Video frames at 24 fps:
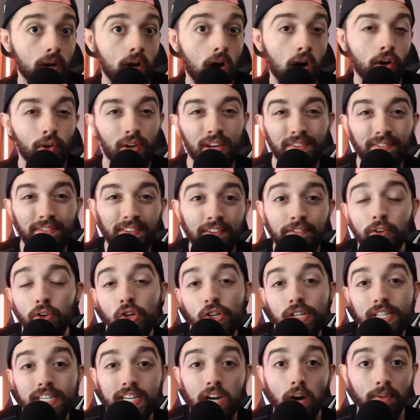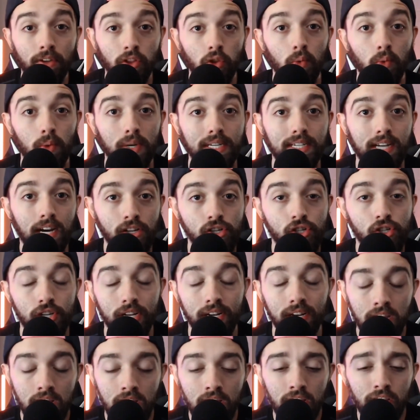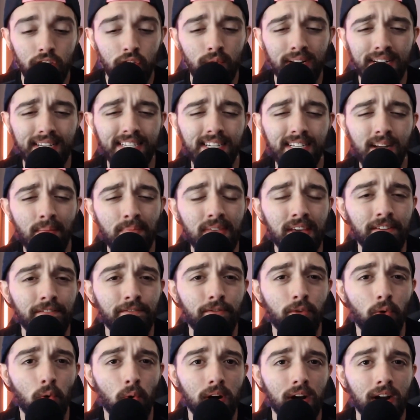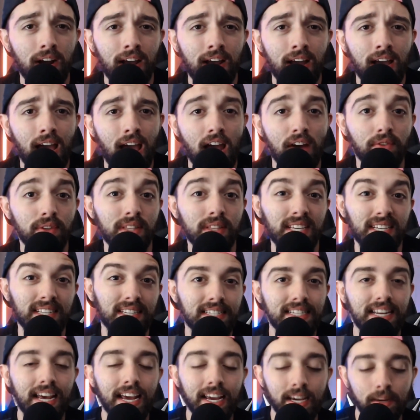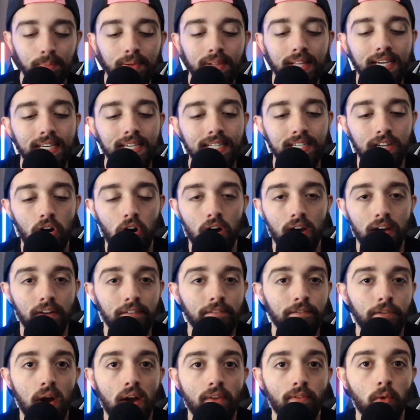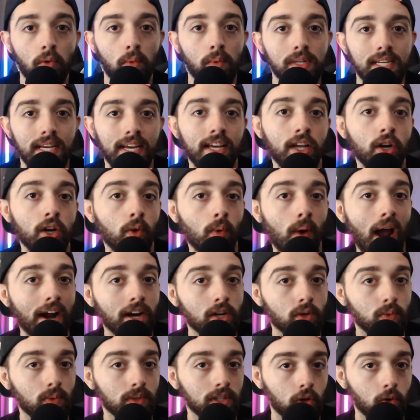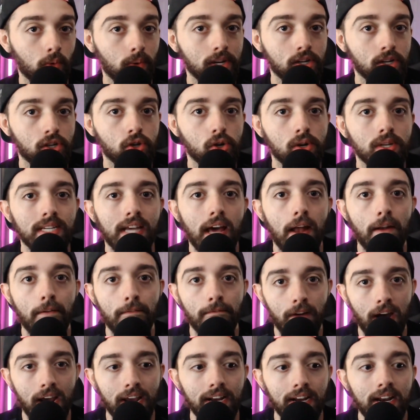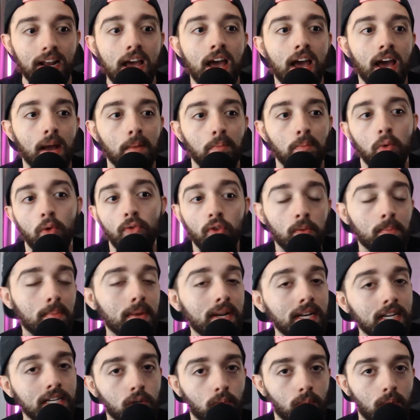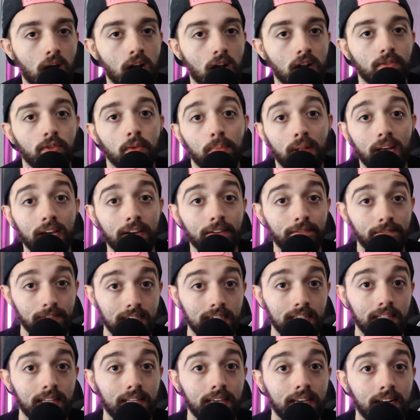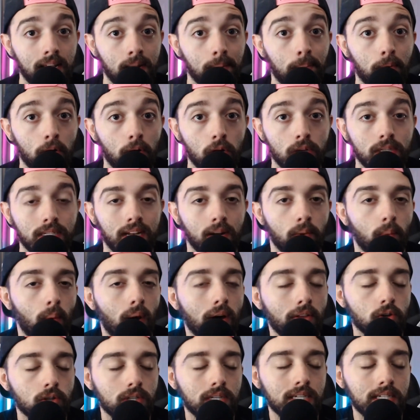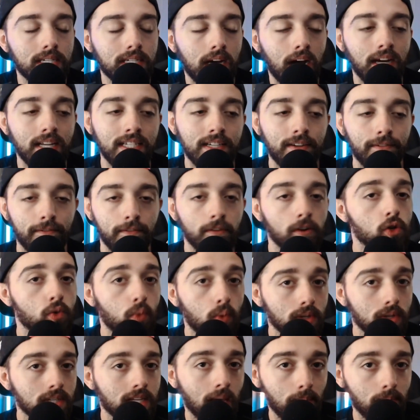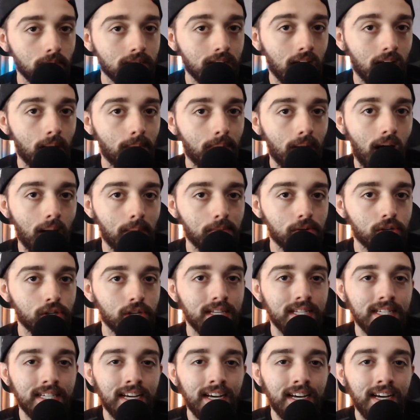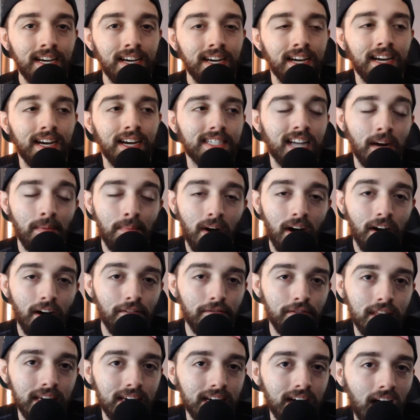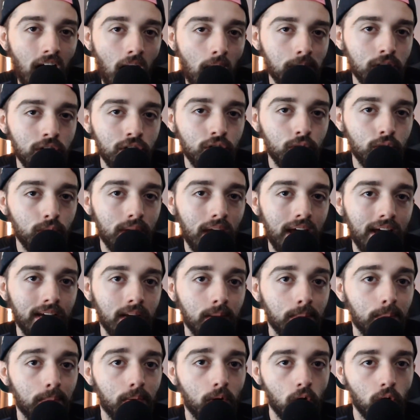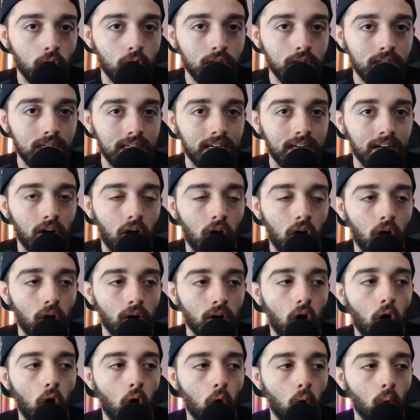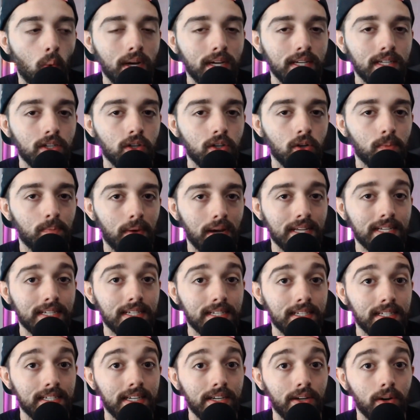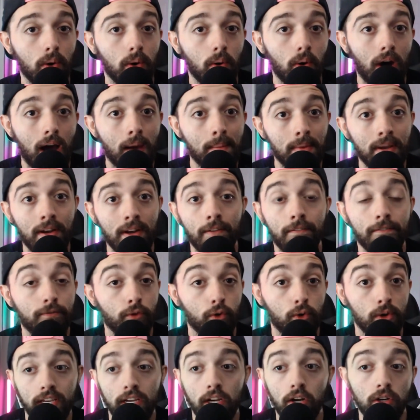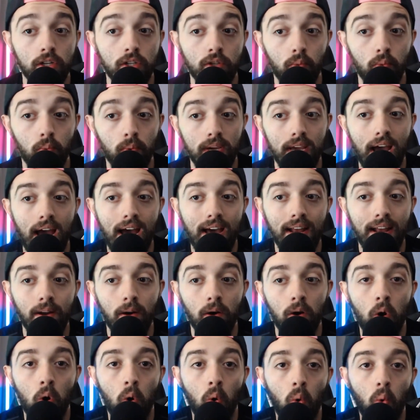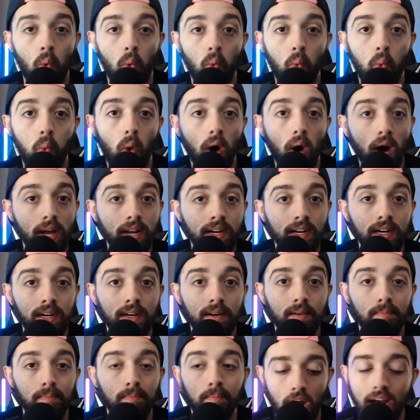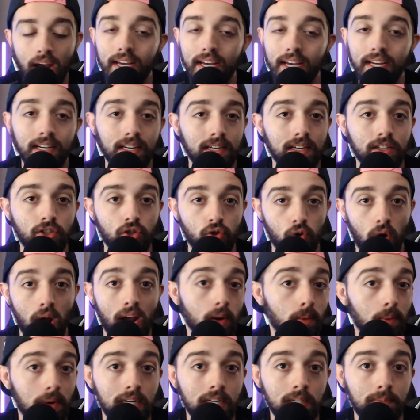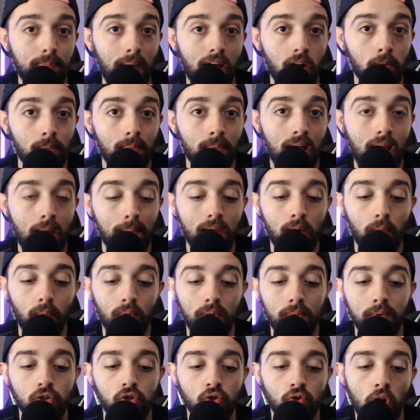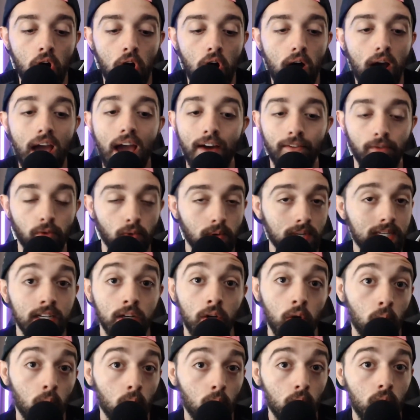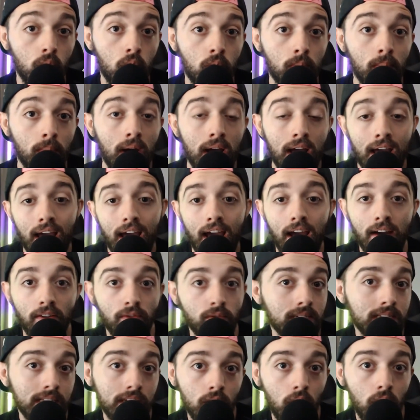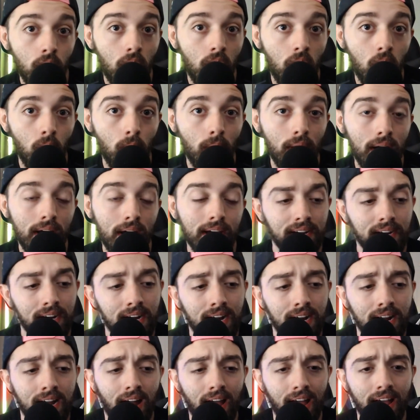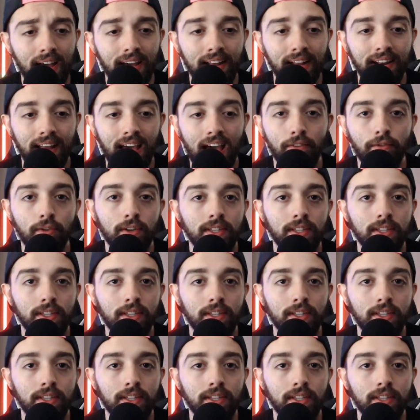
going on, or even if you're just delving through a dungeon, you need something for everything to take place on, for everyone to interact with the creatures and fight and move your minis around if you're playing physically and in person. And while there's tons of virtual tabletop options, some of the options you get in person aren't always your best deal. I mean, for years we had one giant dry erase battle map, and we would draw every single room, every single hallway, and